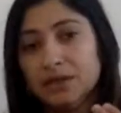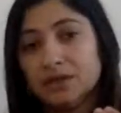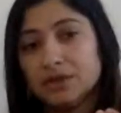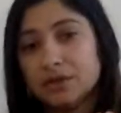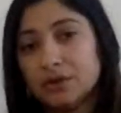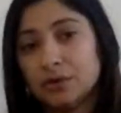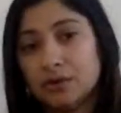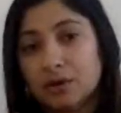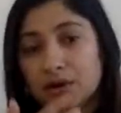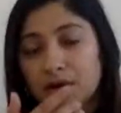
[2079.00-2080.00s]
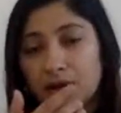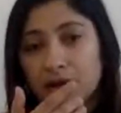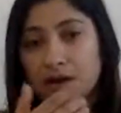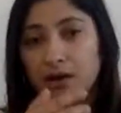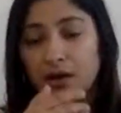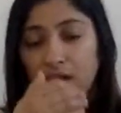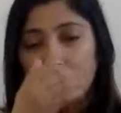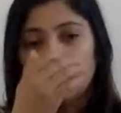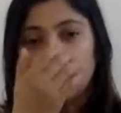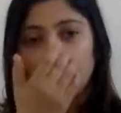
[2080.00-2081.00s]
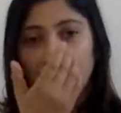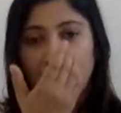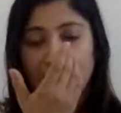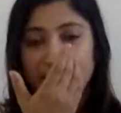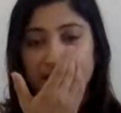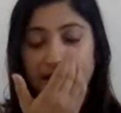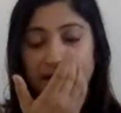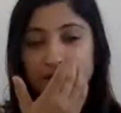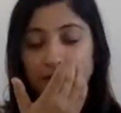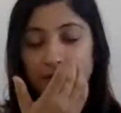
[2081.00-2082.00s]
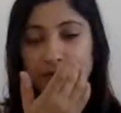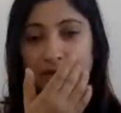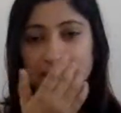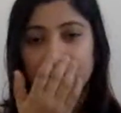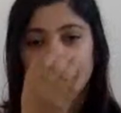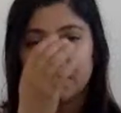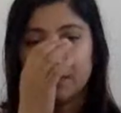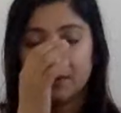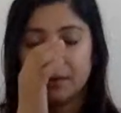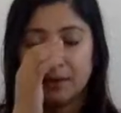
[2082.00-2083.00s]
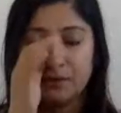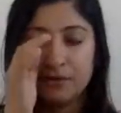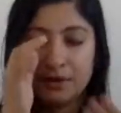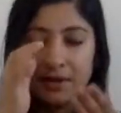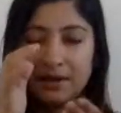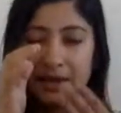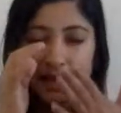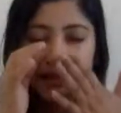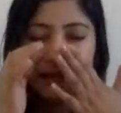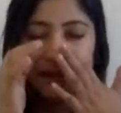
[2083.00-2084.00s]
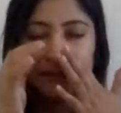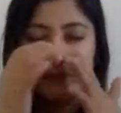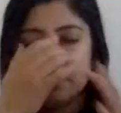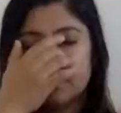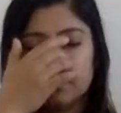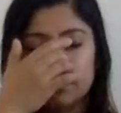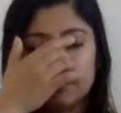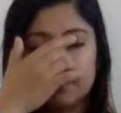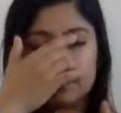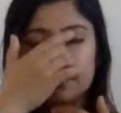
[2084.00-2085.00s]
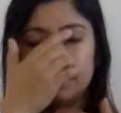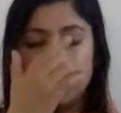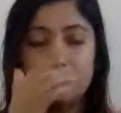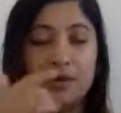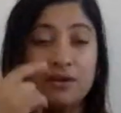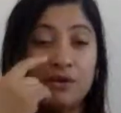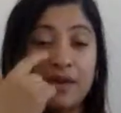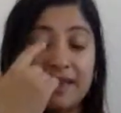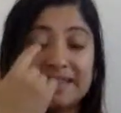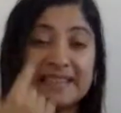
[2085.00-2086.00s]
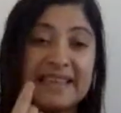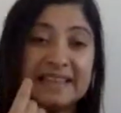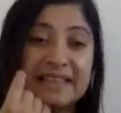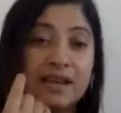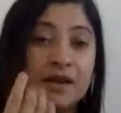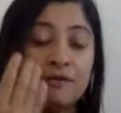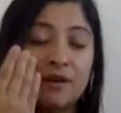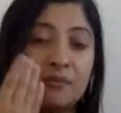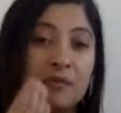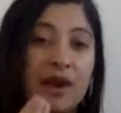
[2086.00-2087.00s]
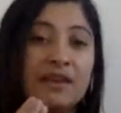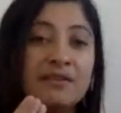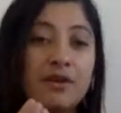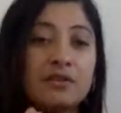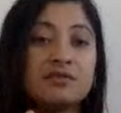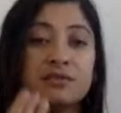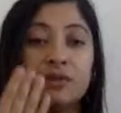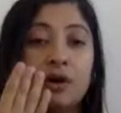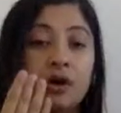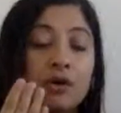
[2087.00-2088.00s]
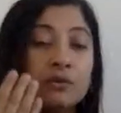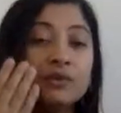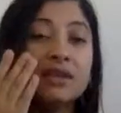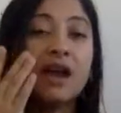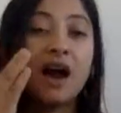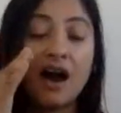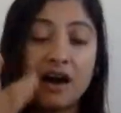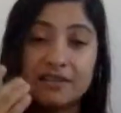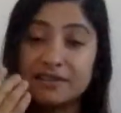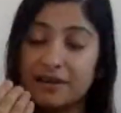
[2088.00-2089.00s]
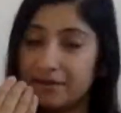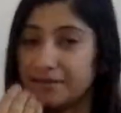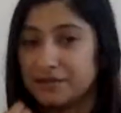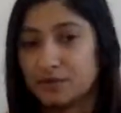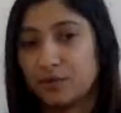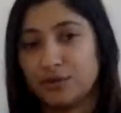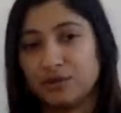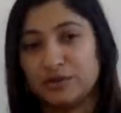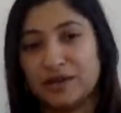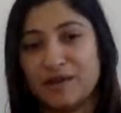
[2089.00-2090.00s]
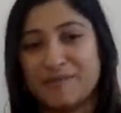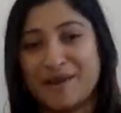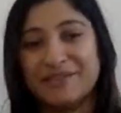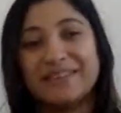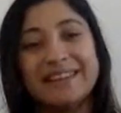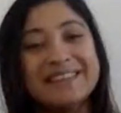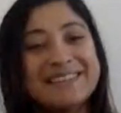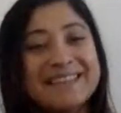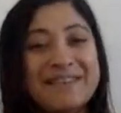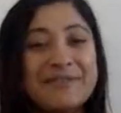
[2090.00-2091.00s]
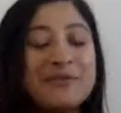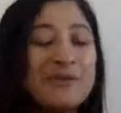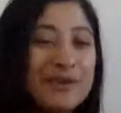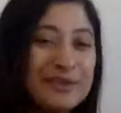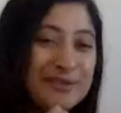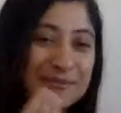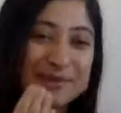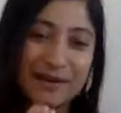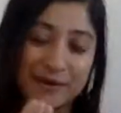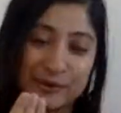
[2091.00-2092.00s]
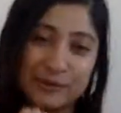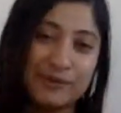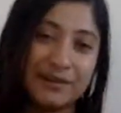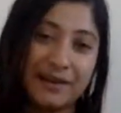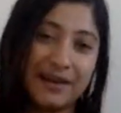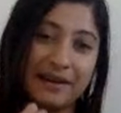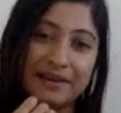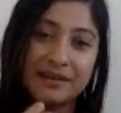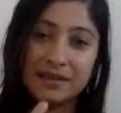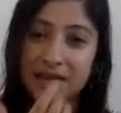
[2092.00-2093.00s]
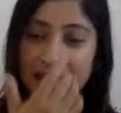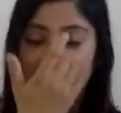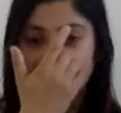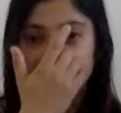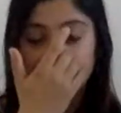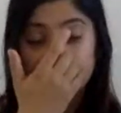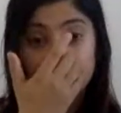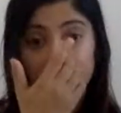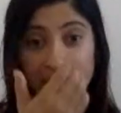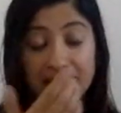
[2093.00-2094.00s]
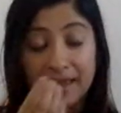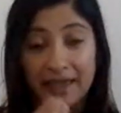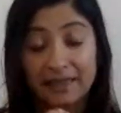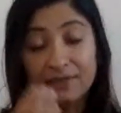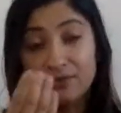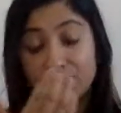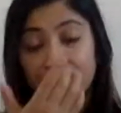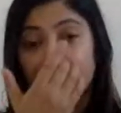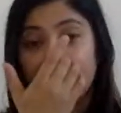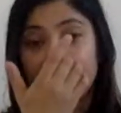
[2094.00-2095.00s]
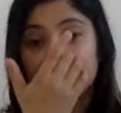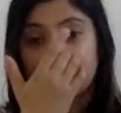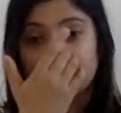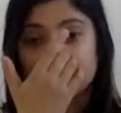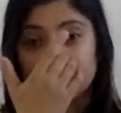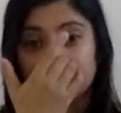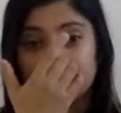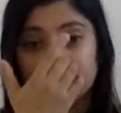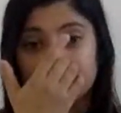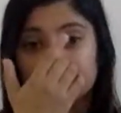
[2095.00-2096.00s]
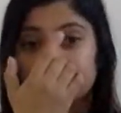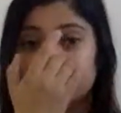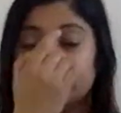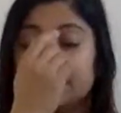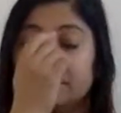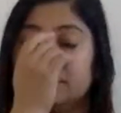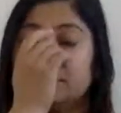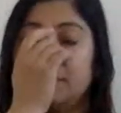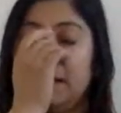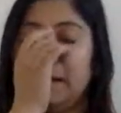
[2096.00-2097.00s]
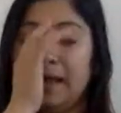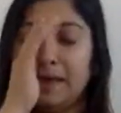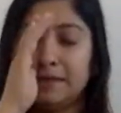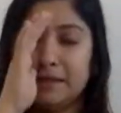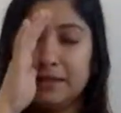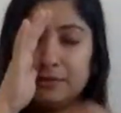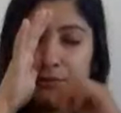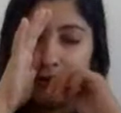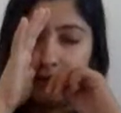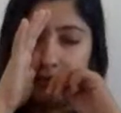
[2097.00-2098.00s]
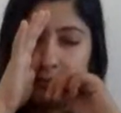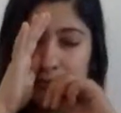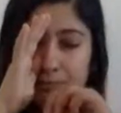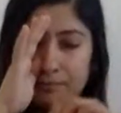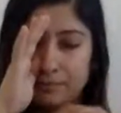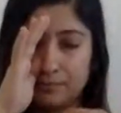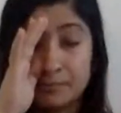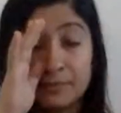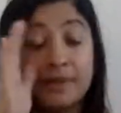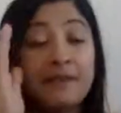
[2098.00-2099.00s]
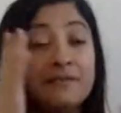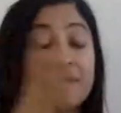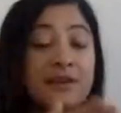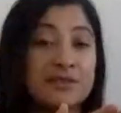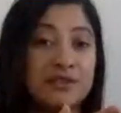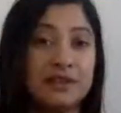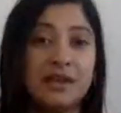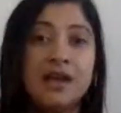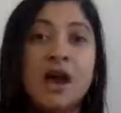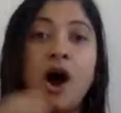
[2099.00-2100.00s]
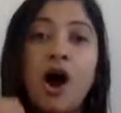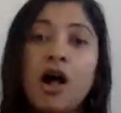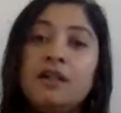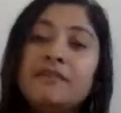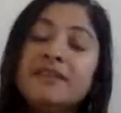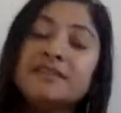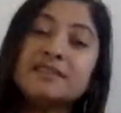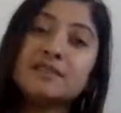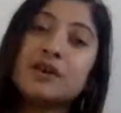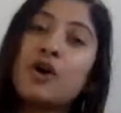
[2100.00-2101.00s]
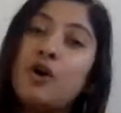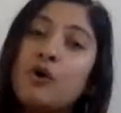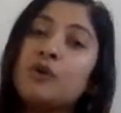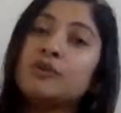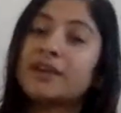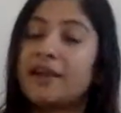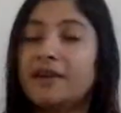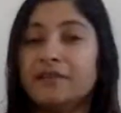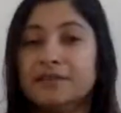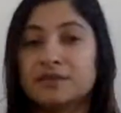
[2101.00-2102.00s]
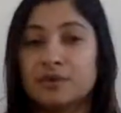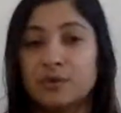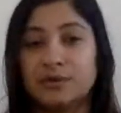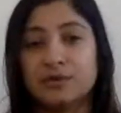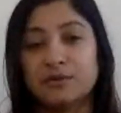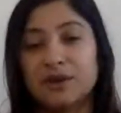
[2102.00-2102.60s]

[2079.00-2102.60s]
So uh, hot air goes, you're inhaling, and when you exhale from right nostril, only hot air is going to come out. It's never going to be a cooler air. And when you inhale through your right nostril and exhale through your left nostril, always cold air is going to